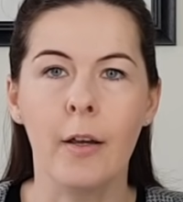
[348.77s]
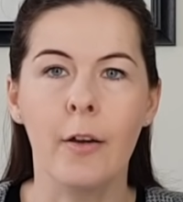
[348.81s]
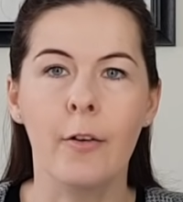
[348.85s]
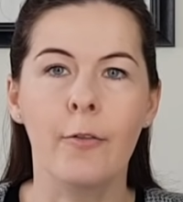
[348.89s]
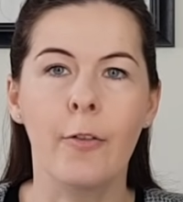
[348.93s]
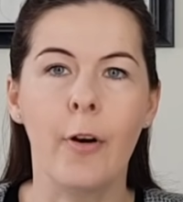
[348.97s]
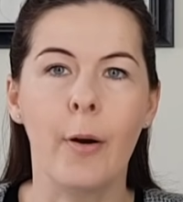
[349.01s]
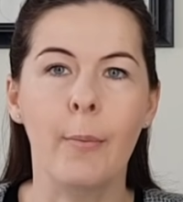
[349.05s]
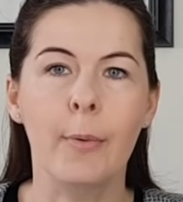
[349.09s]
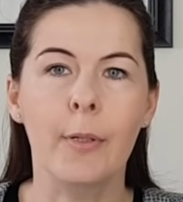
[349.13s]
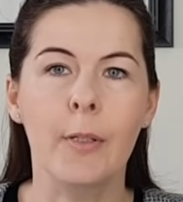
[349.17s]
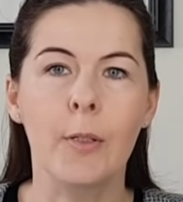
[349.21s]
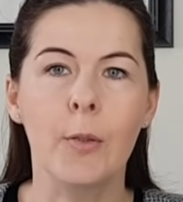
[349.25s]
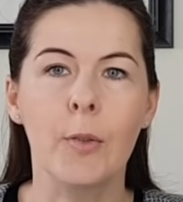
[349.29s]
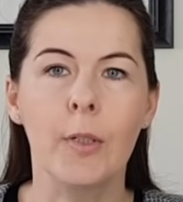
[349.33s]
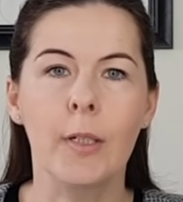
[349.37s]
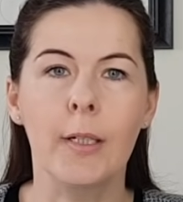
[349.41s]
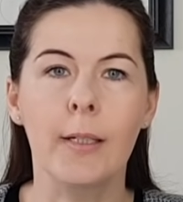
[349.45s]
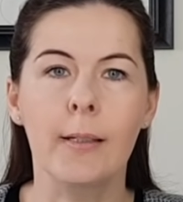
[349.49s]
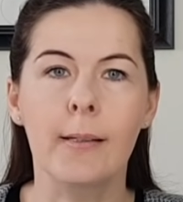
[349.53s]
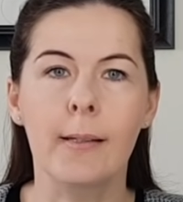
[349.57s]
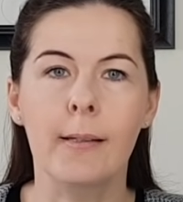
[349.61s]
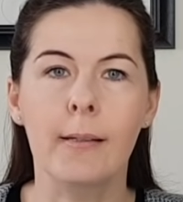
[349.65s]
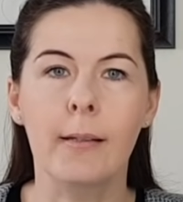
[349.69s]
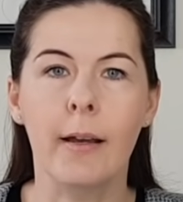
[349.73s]

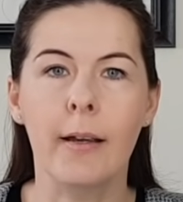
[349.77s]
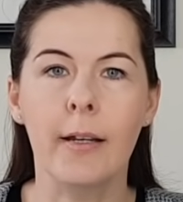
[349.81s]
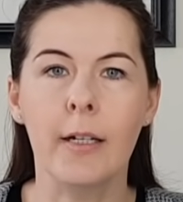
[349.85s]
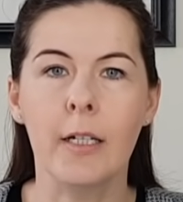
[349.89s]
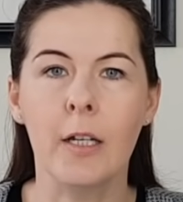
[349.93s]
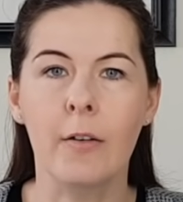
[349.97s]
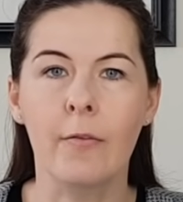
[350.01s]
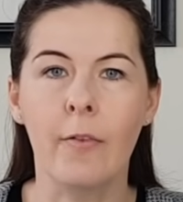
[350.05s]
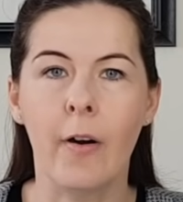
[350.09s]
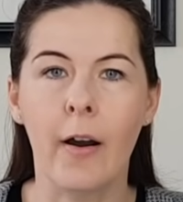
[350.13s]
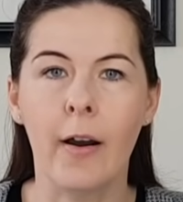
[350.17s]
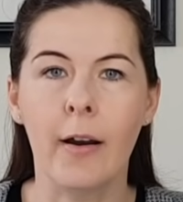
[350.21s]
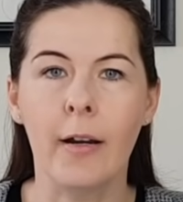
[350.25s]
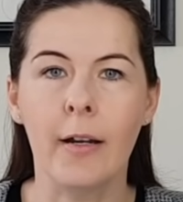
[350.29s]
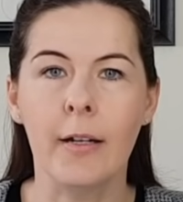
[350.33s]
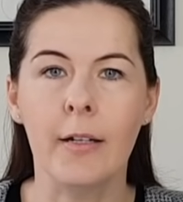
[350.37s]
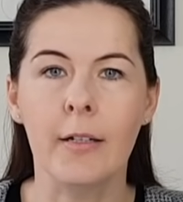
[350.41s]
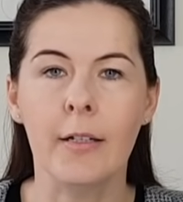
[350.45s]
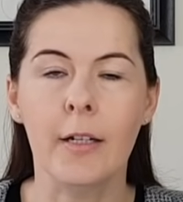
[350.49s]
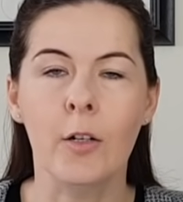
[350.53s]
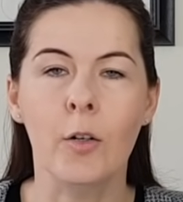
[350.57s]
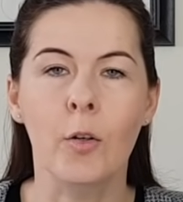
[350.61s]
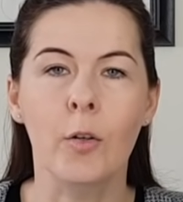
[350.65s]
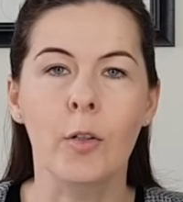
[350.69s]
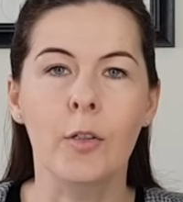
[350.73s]
Pharmaceutical Society of Ireland
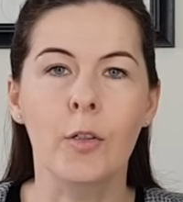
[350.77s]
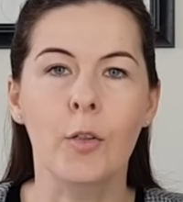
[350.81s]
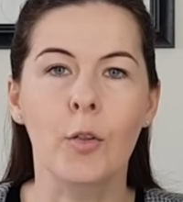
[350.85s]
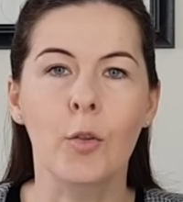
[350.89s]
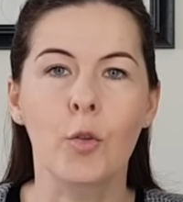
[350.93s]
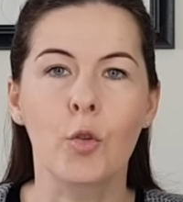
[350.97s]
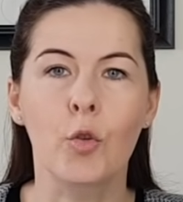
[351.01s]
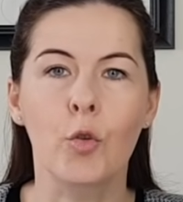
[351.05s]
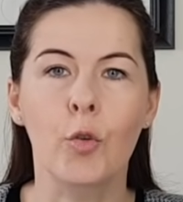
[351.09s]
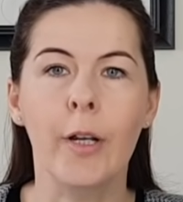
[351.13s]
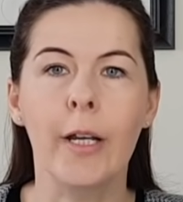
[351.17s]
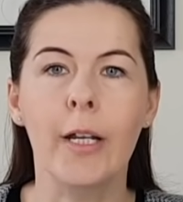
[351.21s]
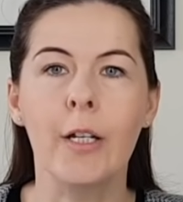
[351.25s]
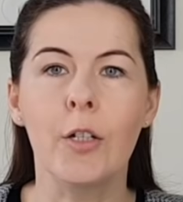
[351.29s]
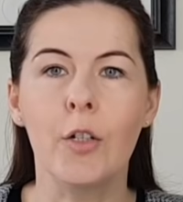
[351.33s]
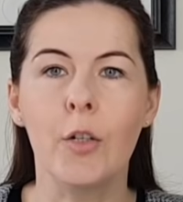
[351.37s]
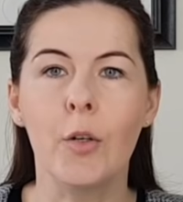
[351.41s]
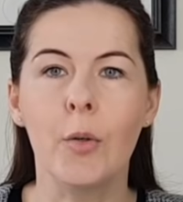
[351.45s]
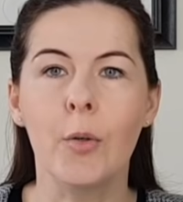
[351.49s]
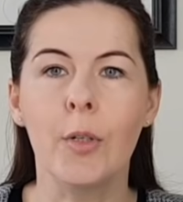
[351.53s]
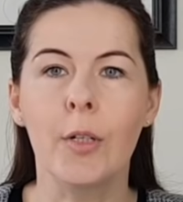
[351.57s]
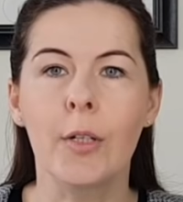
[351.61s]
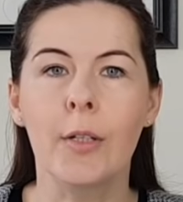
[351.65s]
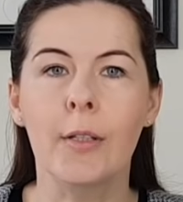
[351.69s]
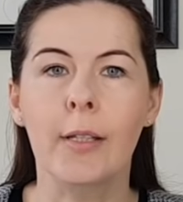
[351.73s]
and also trade
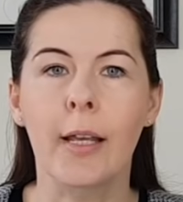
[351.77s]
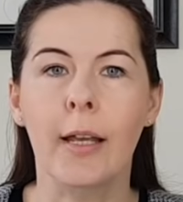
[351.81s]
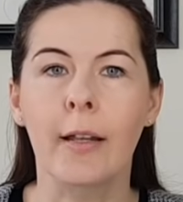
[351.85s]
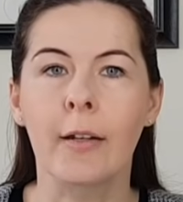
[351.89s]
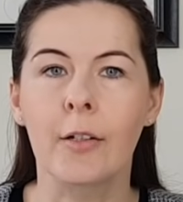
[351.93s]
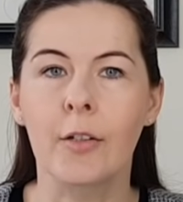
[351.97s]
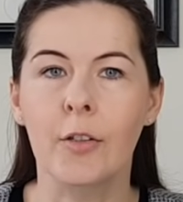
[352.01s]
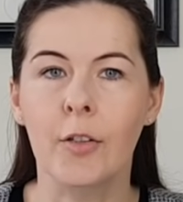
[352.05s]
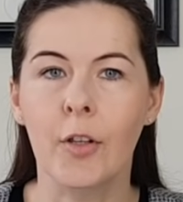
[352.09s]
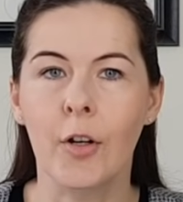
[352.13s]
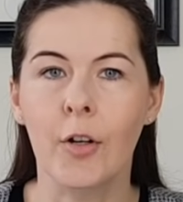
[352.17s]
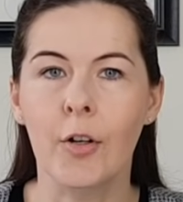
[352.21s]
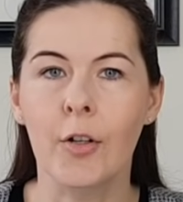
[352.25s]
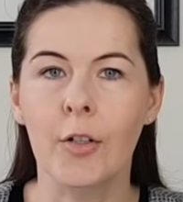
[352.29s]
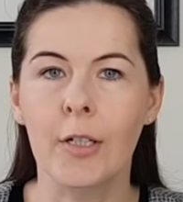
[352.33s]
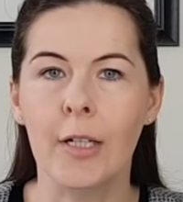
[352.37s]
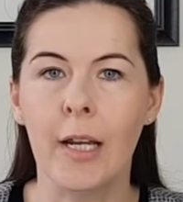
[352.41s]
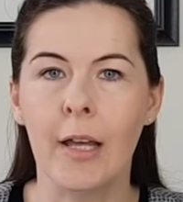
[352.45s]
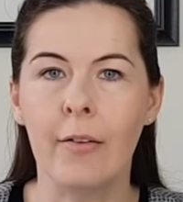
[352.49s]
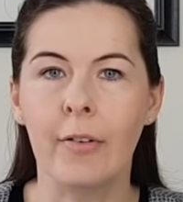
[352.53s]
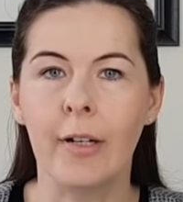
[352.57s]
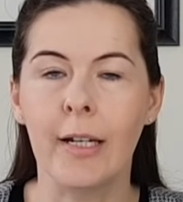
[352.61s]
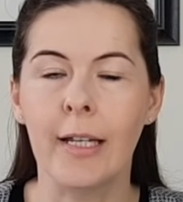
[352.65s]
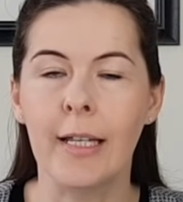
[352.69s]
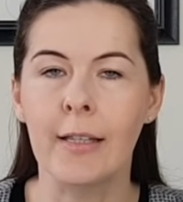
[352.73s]
unions and third
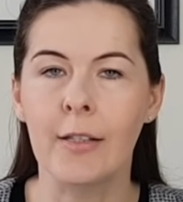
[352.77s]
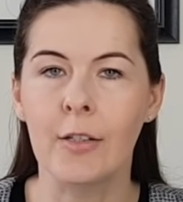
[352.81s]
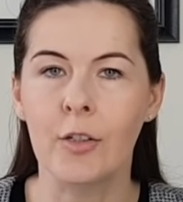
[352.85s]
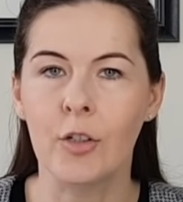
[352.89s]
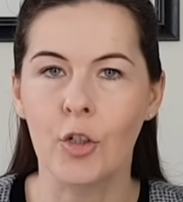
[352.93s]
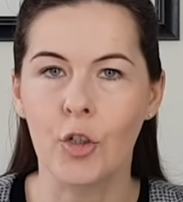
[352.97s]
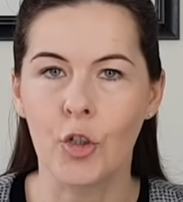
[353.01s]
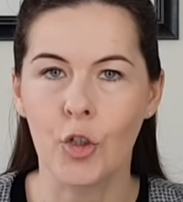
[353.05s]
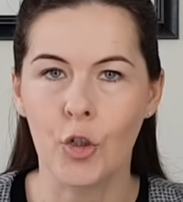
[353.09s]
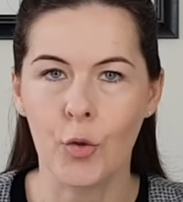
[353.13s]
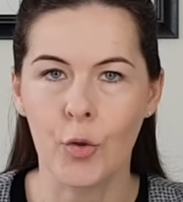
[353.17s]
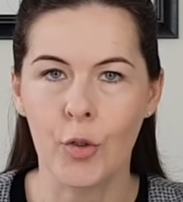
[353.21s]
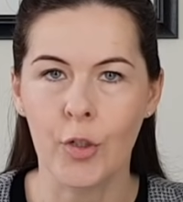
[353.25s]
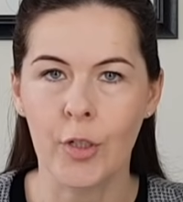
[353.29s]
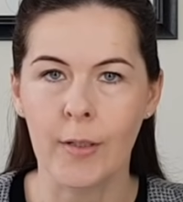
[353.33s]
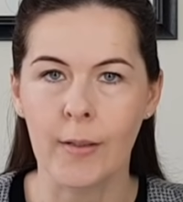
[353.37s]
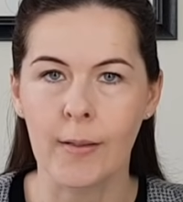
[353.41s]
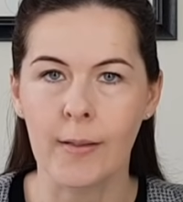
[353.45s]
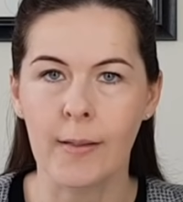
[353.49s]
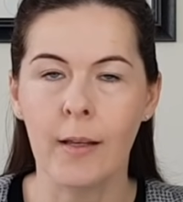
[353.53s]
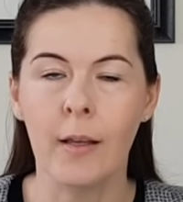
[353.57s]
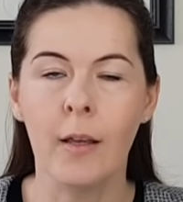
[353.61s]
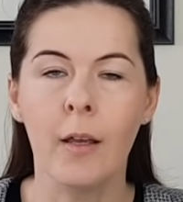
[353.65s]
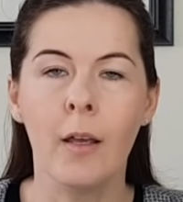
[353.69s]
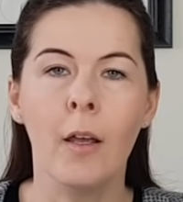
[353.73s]
level
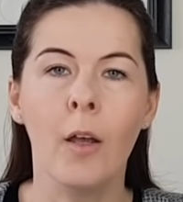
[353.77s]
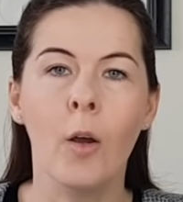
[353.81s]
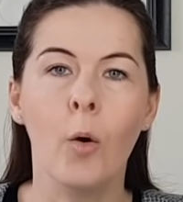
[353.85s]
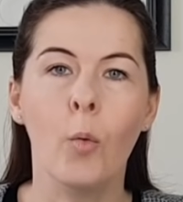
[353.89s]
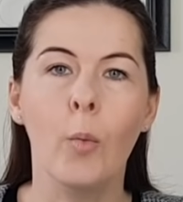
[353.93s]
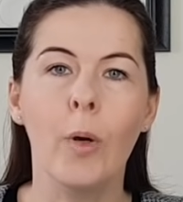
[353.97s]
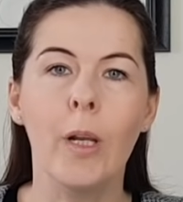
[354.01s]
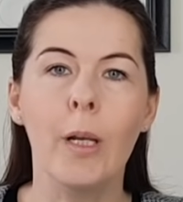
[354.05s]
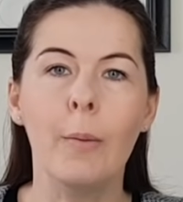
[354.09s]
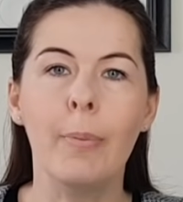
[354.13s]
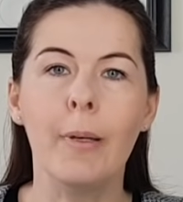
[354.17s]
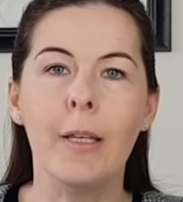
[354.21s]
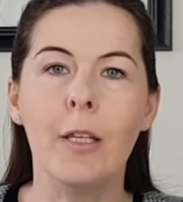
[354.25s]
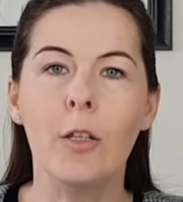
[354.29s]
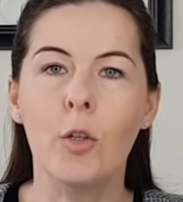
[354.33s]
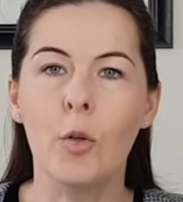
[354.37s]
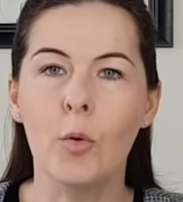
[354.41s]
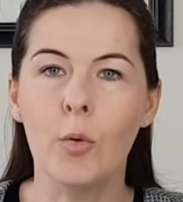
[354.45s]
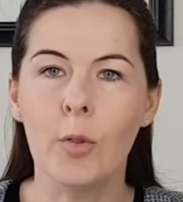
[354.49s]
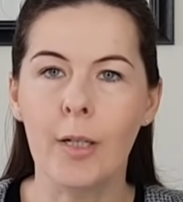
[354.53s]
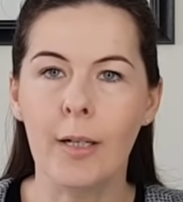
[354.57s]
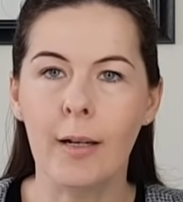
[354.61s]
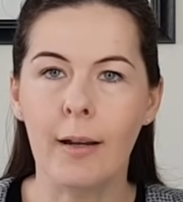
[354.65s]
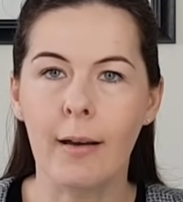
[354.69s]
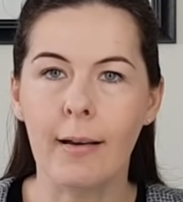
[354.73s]
institutions will be
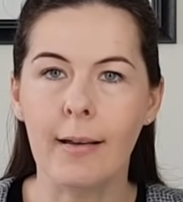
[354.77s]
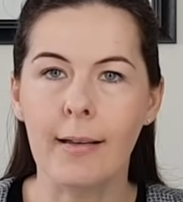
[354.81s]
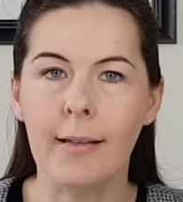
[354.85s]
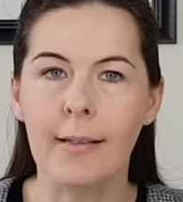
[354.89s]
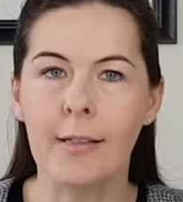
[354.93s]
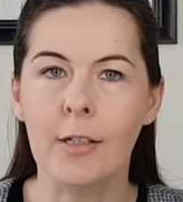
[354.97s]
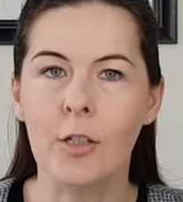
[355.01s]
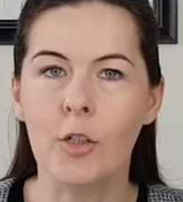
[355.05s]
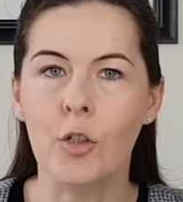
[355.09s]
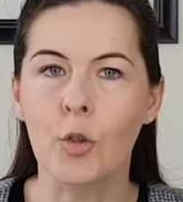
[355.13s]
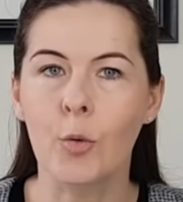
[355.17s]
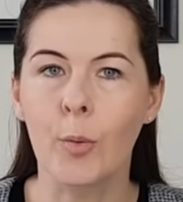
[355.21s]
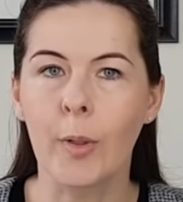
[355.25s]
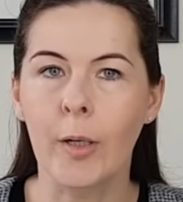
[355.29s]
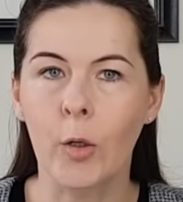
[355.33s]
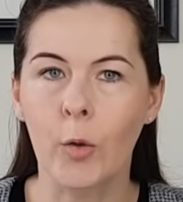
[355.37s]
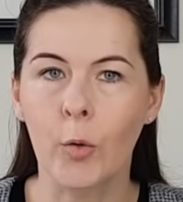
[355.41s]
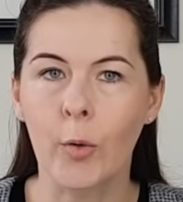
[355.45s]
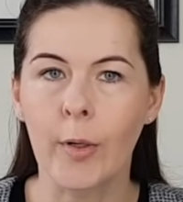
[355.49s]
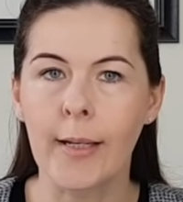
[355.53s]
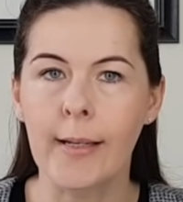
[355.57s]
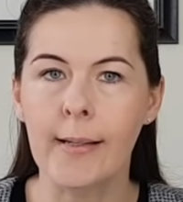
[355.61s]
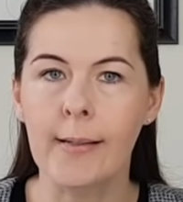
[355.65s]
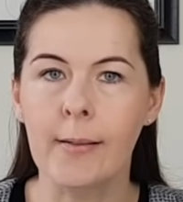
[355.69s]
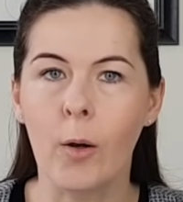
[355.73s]
utilised to
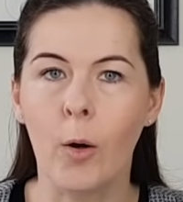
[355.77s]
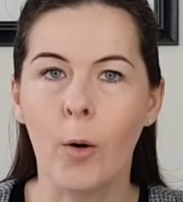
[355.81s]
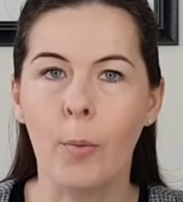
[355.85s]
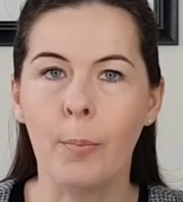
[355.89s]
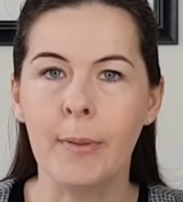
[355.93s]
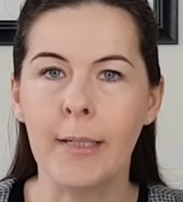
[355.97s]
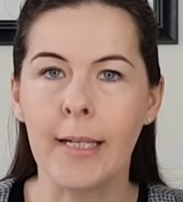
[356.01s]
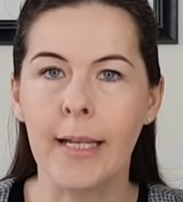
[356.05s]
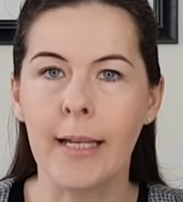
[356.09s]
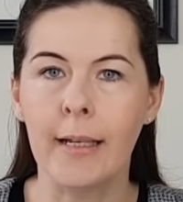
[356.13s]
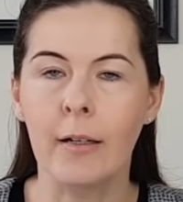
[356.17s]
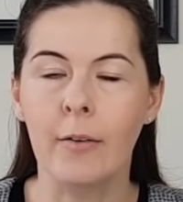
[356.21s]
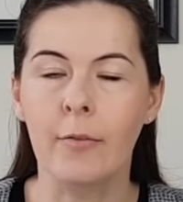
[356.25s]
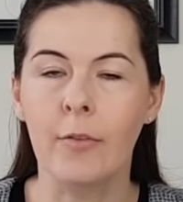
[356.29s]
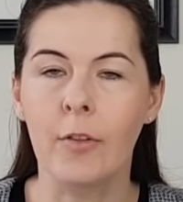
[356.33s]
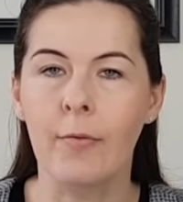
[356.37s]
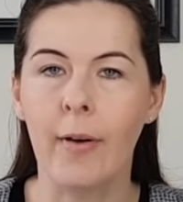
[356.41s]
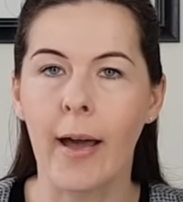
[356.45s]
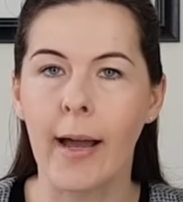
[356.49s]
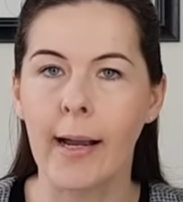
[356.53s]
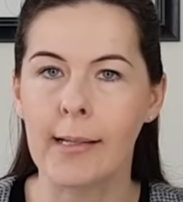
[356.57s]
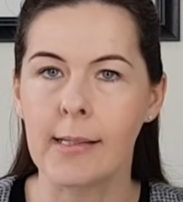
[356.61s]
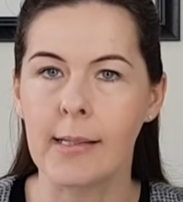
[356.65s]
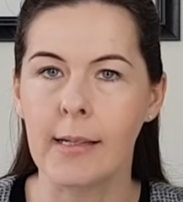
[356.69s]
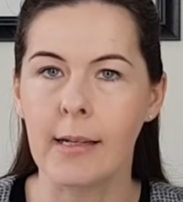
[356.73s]
increase uptake of the
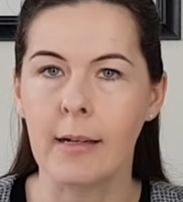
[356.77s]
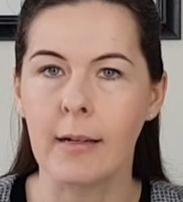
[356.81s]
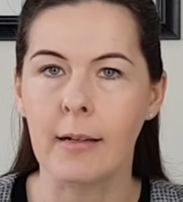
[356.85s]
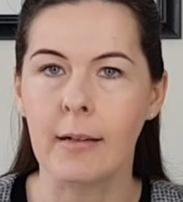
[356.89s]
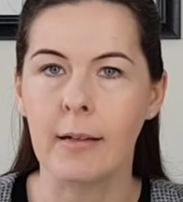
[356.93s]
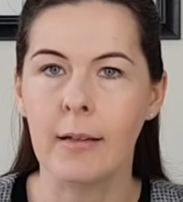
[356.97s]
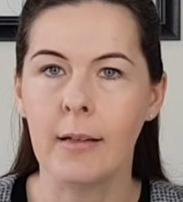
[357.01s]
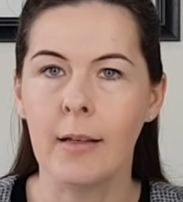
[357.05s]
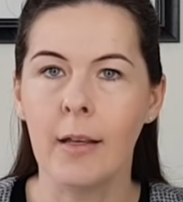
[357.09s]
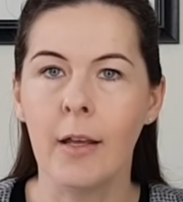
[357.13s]
vaccine.